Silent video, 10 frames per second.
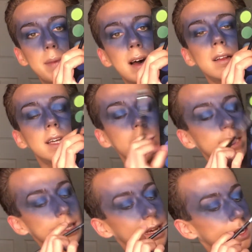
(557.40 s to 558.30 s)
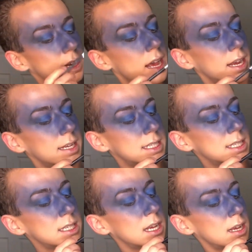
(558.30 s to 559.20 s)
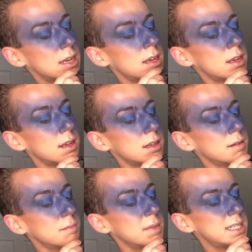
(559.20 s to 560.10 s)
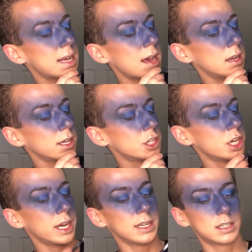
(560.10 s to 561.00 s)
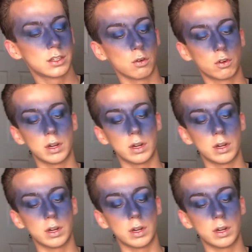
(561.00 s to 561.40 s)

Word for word: in the palette. It's like a nice metallic shade. It's so